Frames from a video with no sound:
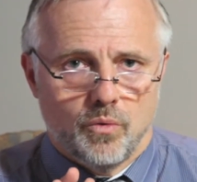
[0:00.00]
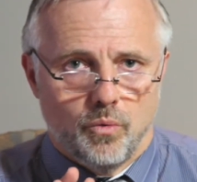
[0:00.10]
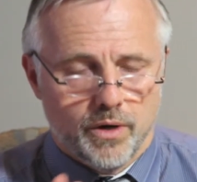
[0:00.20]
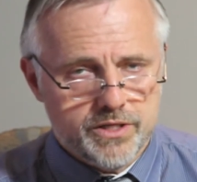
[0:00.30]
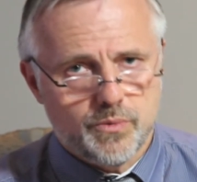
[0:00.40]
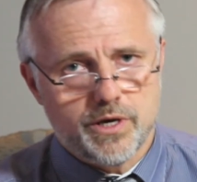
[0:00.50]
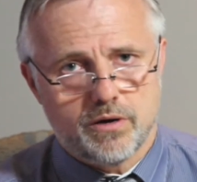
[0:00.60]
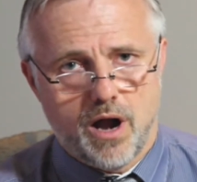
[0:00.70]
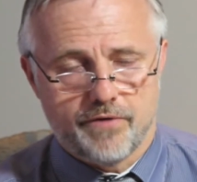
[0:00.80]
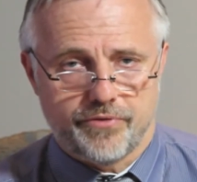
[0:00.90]
Once we
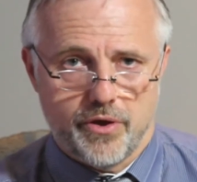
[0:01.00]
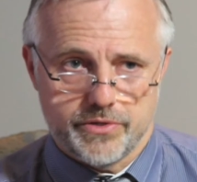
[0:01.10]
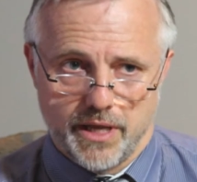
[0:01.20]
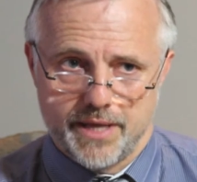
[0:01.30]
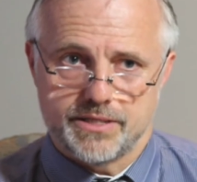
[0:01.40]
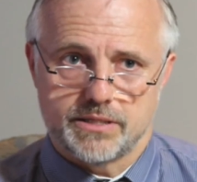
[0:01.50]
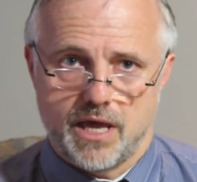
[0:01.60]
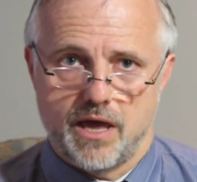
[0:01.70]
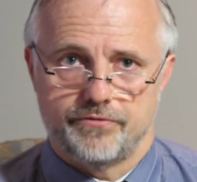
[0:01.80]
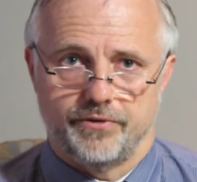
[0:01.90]
craft those lenses
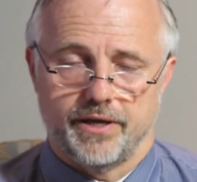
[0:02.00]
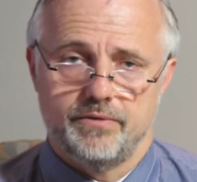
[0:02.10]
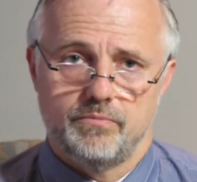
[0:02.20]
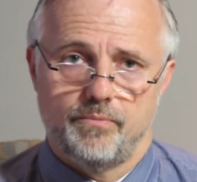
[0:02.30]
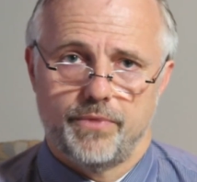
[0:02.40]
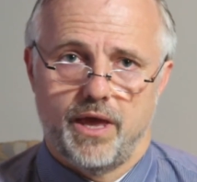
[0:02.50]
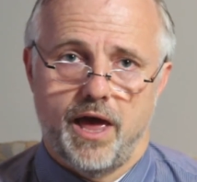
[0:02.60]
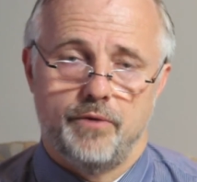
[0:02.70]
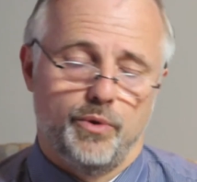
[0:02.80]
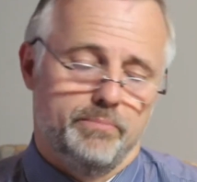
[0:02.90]
carefully
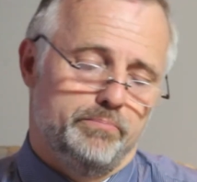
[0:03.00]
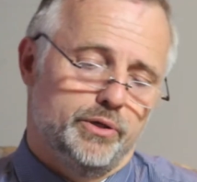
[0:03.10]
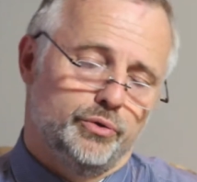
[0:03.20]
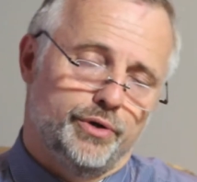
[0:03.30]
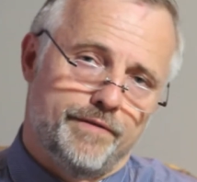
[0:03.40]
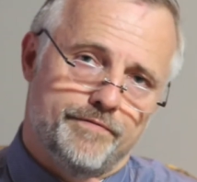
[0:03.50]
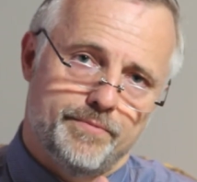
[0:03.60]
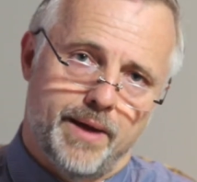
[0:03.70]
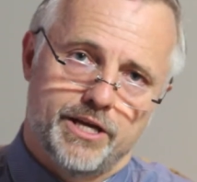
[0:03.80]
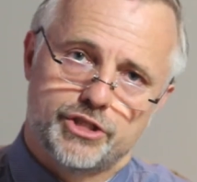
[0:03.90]
and we build an
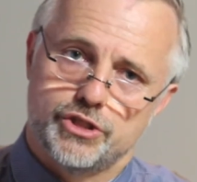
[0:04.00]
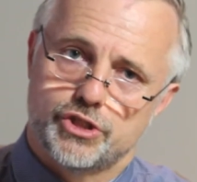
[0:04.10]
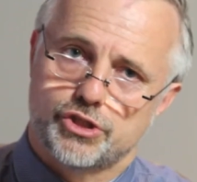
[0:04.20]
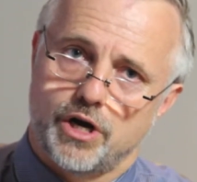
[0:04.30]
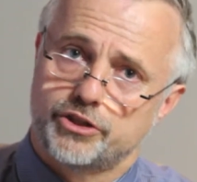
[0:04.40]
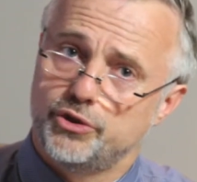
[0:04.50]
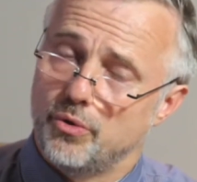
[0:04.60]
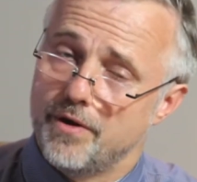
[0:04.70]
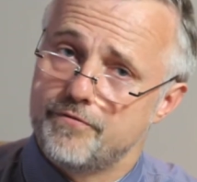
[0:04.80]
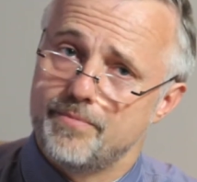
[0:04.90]
information structure
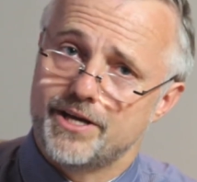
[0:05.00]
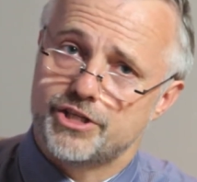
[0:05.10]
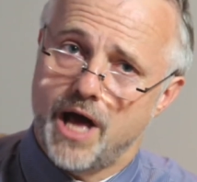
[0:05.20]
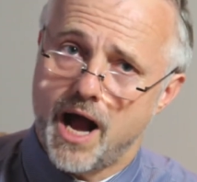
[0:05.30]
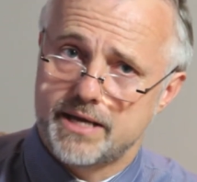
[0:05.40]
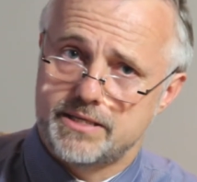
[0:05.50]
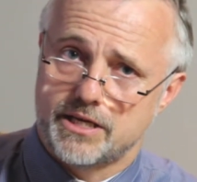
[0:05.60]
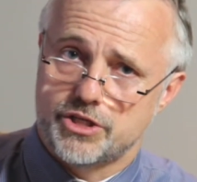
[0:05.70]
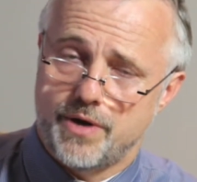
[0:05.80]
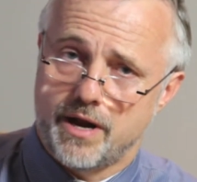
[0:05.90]
or an information
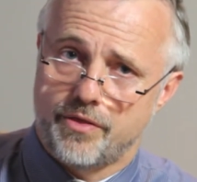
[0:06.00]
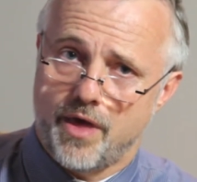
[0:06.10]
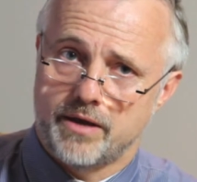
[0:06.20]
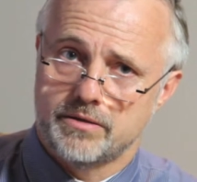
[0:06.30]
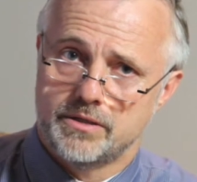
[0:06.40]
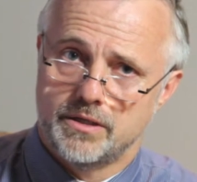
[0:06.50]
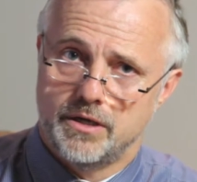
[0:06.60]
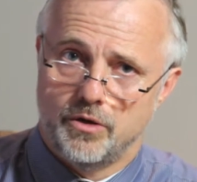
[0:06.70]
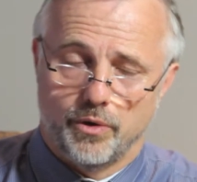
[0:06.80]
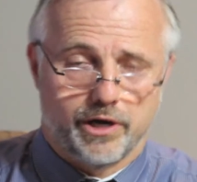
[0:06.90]
architecture out of that,
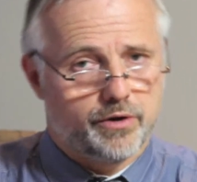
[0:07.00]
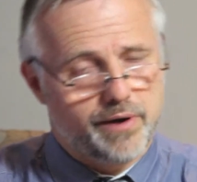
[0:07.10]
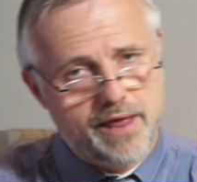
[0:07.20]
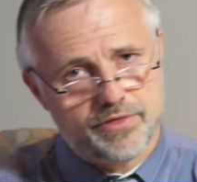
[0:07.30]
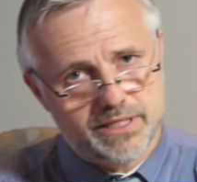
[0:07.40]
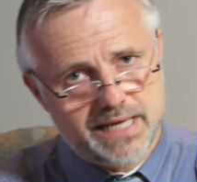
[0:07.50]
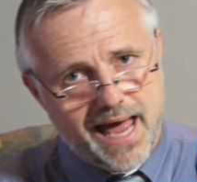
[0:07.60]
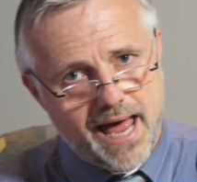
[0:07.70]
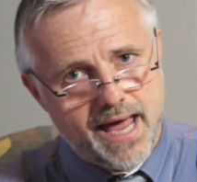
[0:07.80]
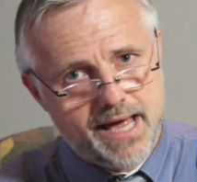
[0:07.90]
we create the
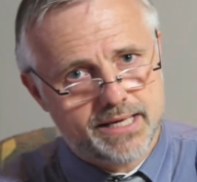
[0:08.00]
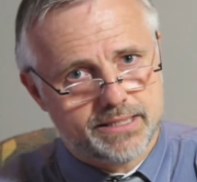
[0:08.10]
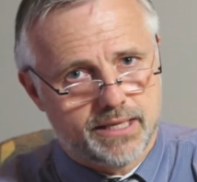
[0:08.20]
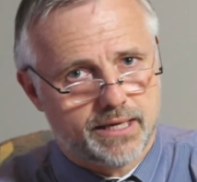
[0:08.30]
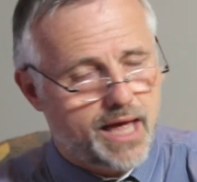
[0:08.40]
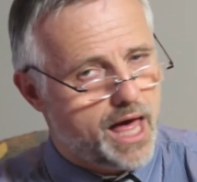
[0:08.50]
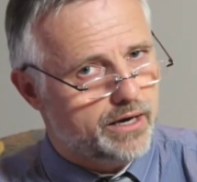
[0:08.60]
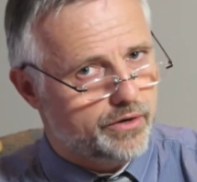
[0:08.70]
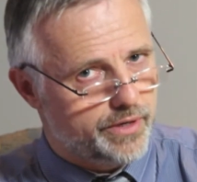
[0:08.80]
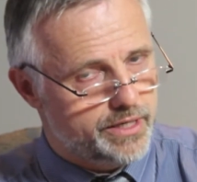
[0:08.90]
tags and the
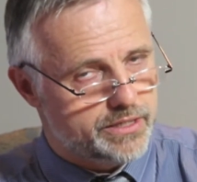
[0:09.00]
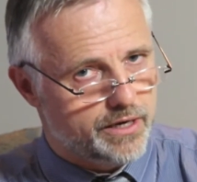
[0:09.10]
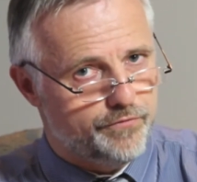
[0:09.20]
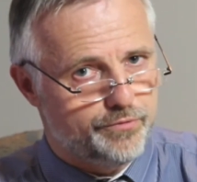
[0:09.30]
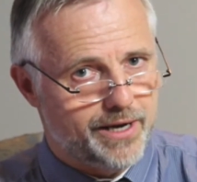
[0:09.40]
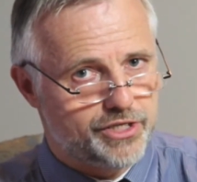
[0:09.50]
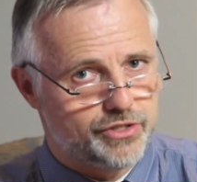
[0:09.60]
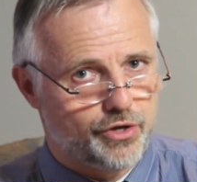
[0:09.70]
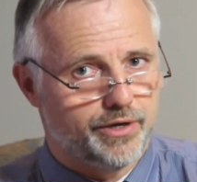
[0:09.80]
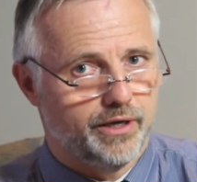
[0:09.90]
categories that information
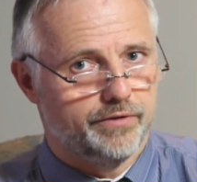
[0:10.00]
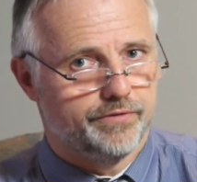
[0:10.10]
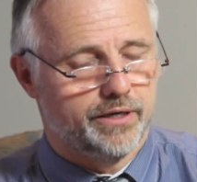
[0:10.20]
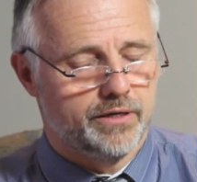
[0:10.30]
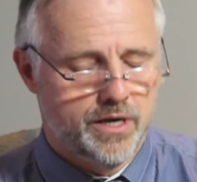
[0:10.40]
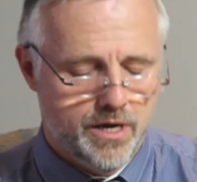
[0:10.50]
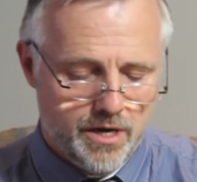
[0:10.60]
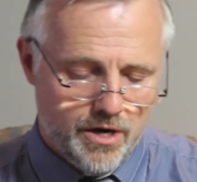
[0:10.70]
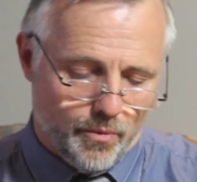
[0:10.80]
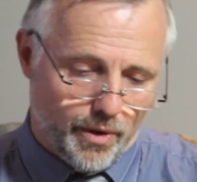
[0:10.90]
is going to live in.
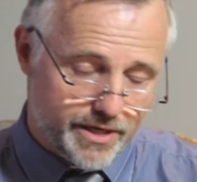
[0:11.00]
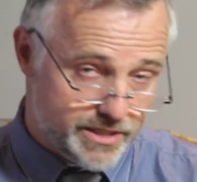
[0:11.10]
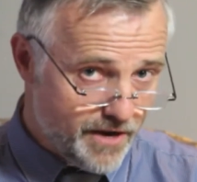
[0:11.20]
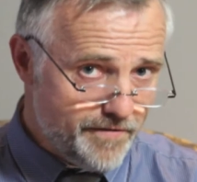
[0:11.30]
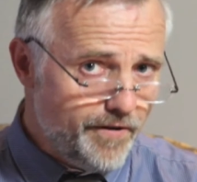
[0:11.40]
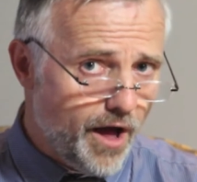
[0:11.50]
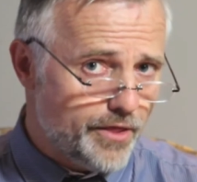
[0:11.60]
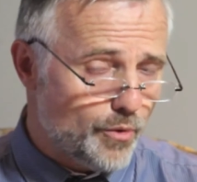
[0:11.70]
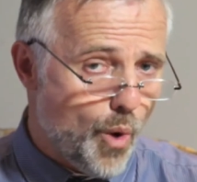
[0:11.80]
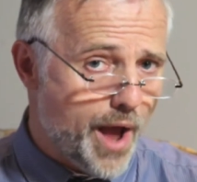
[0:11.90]
We identify
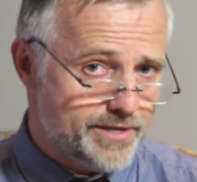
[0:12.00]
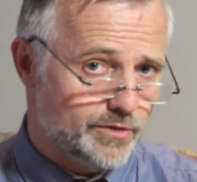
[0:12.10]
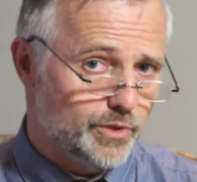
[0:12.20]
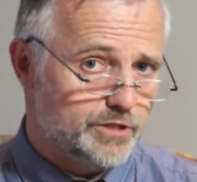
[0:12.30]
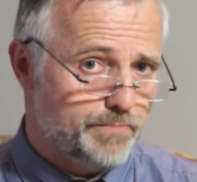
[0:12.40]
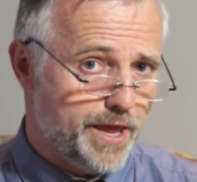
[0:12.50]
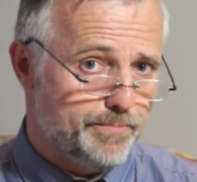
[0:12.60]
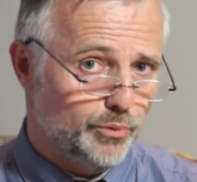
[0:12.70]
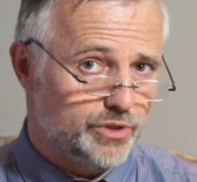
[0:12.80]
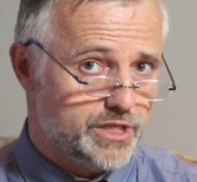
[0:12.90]
the ways in which
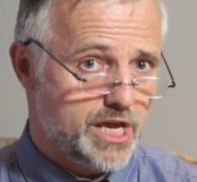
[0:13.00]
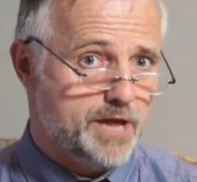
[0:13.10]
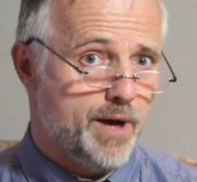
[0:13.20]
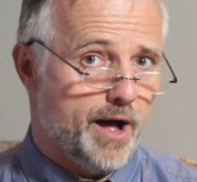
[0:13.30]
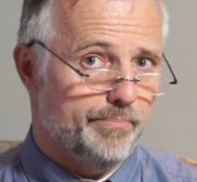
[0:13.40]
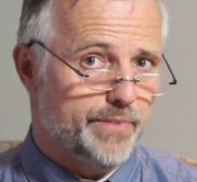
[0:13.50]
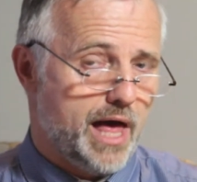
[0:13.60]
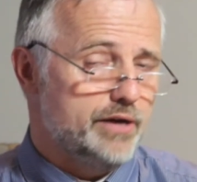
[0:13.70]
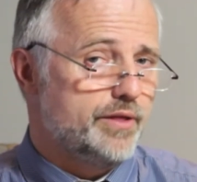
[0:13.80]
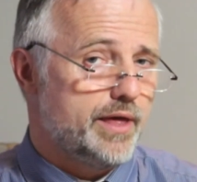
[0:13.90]
people team up.
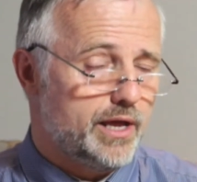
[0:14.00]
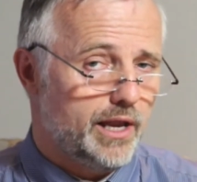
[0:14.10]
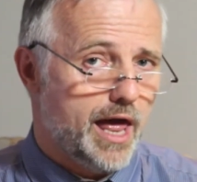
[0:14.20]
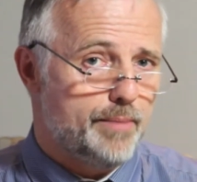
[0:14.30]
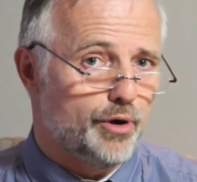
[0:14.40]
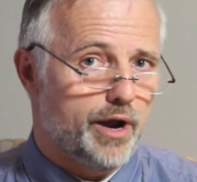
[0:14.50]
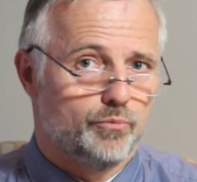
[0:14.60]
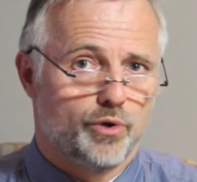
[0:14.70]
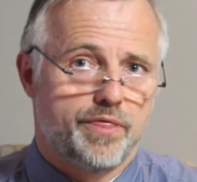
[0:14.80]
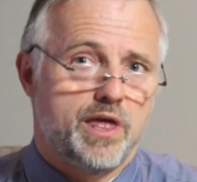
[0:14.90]
How do they collaborate?
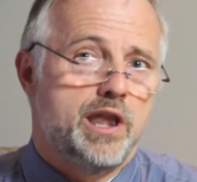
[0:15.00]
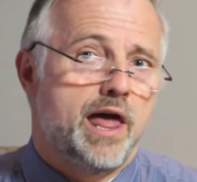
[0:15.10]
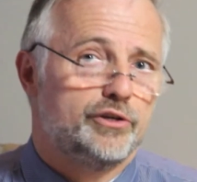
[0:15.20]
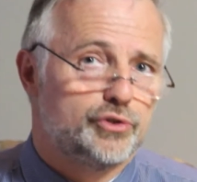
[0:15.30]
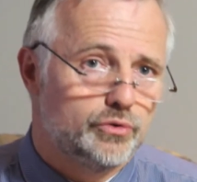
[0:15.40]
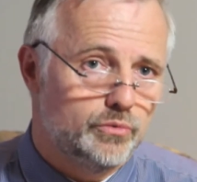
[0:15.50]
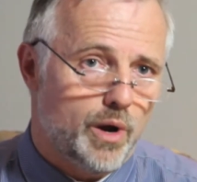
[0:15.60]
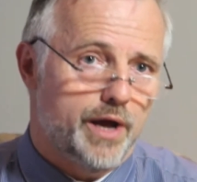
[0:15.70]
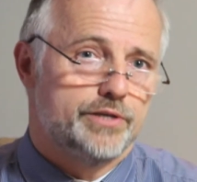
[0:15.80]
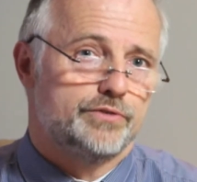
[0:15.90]
What are their natural
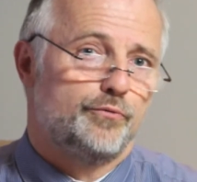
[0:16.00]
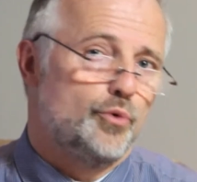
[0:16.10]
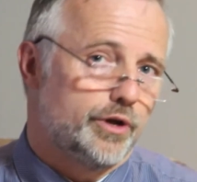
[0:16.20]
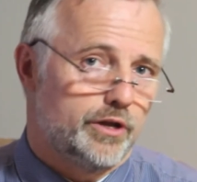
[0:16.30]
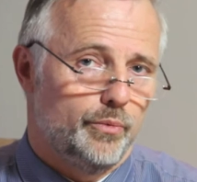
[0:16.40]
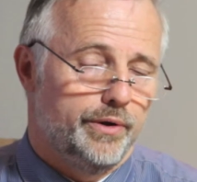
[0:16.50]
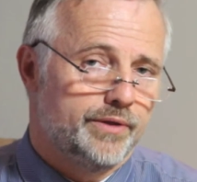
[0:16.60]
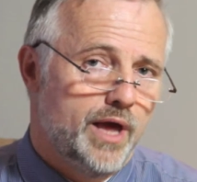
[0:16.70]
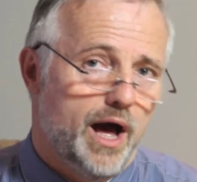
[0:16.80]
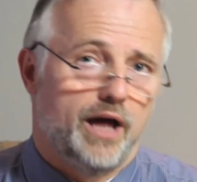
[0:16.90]
ways of working with
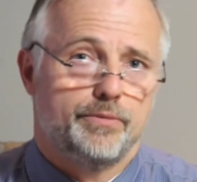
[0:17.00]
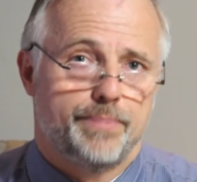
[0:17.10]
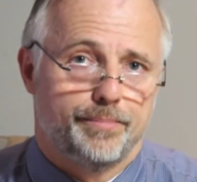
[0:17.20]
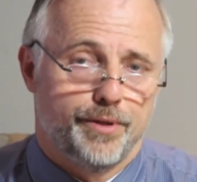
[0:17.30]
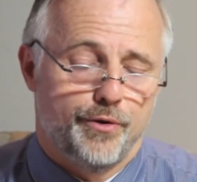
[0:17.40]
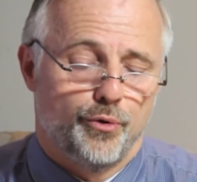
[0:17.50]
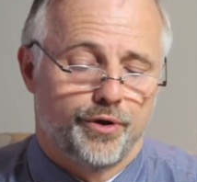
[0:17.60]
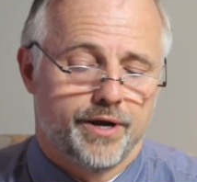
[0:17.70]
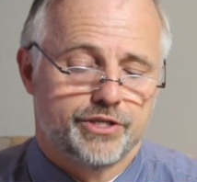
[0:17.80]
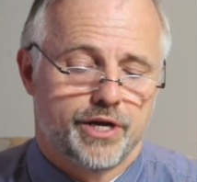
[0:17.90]
other people in the
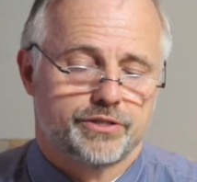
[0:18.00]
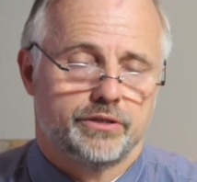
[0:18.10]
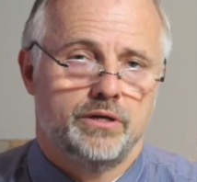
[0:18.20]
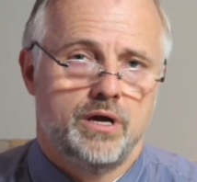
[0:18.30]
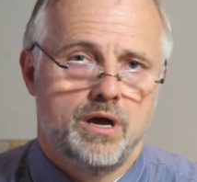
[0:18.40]
organisation?